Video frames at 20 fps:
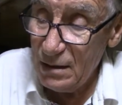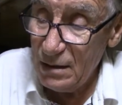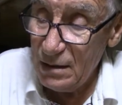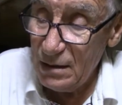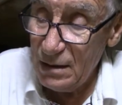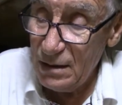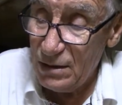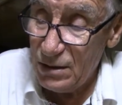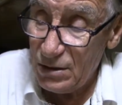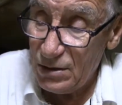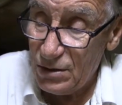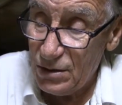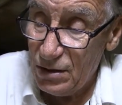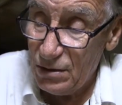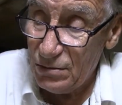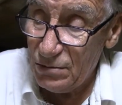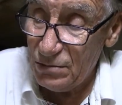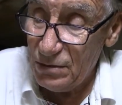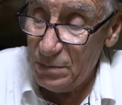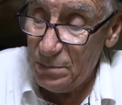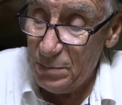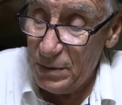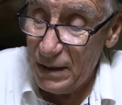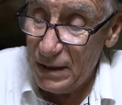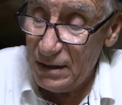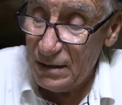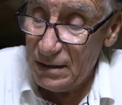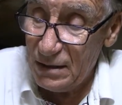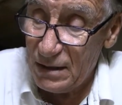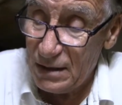He does not
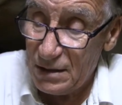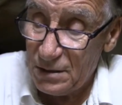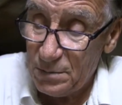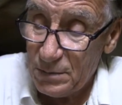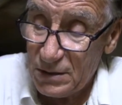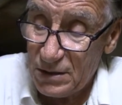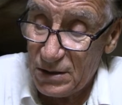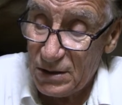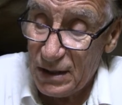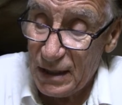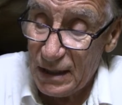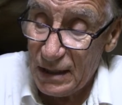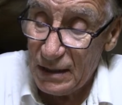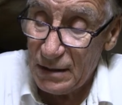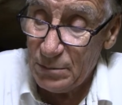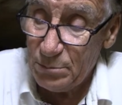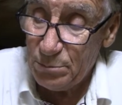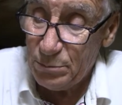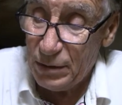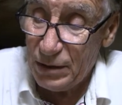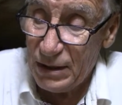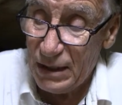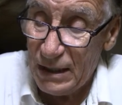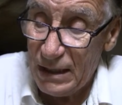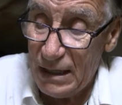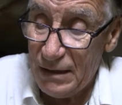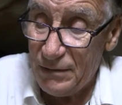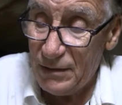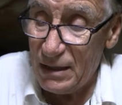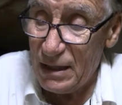repeat this mistake, but he
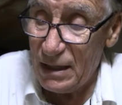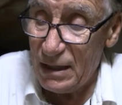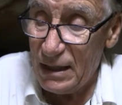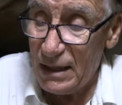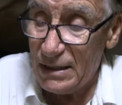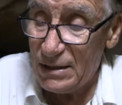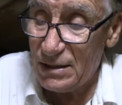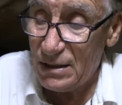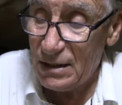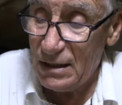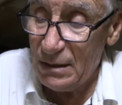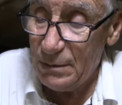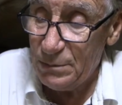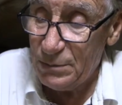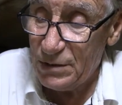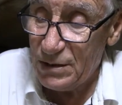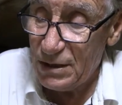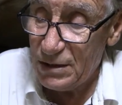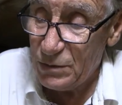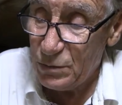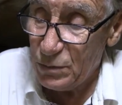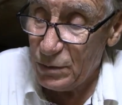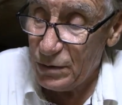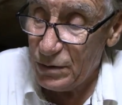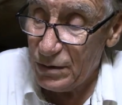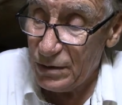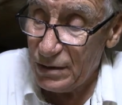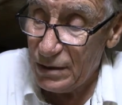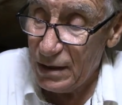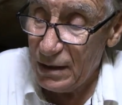nevertheless keeps his
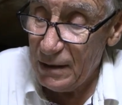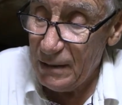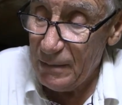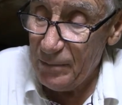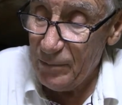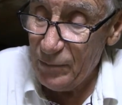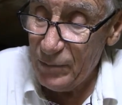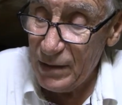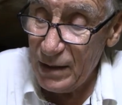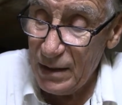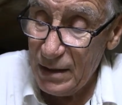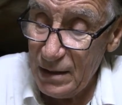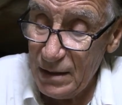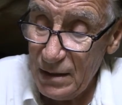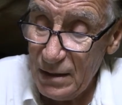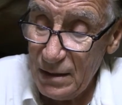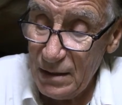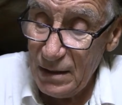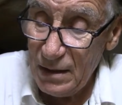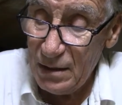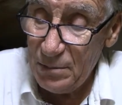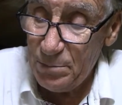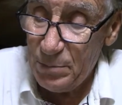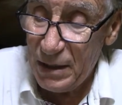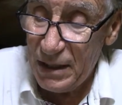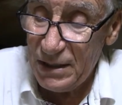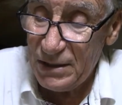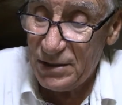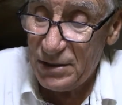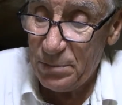word and
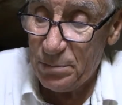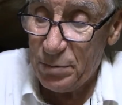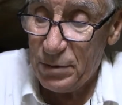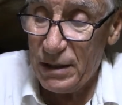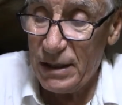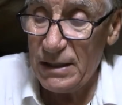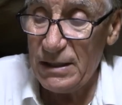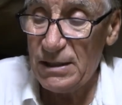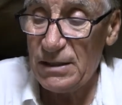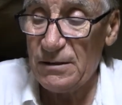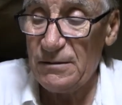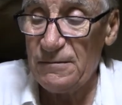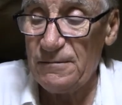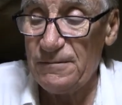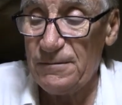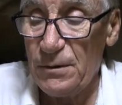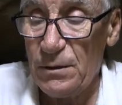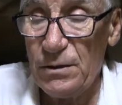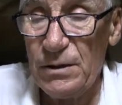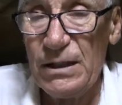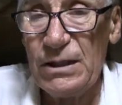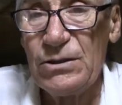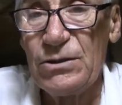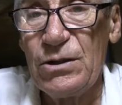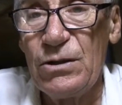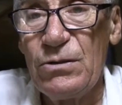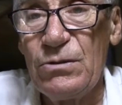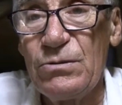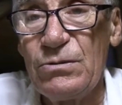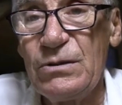pays the price for his
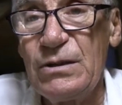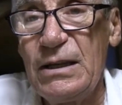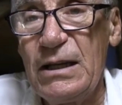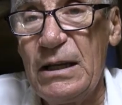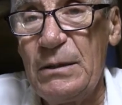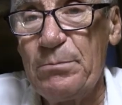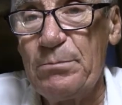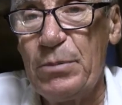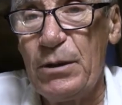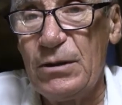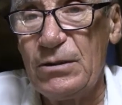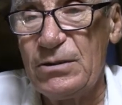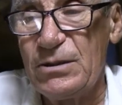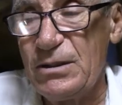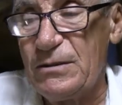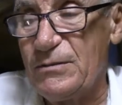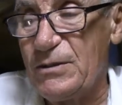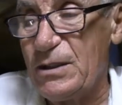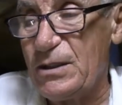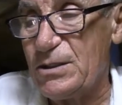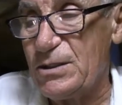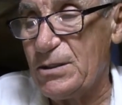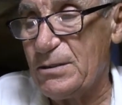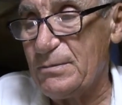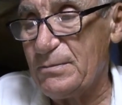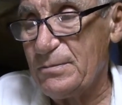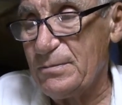own impulsiveness.